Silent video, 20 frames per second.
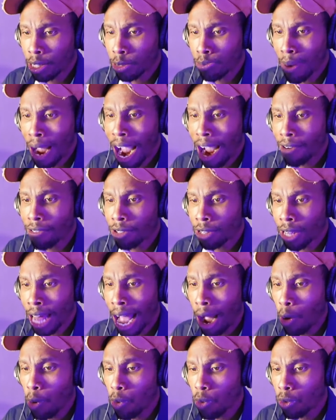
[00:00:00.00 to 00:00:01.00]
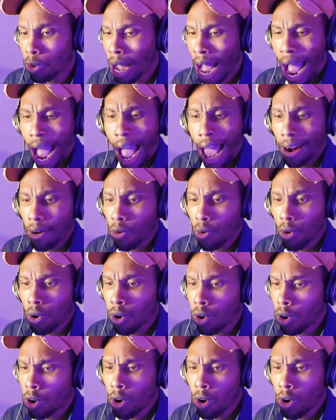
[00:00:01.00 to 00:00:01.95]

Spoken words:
spiral out. I don't.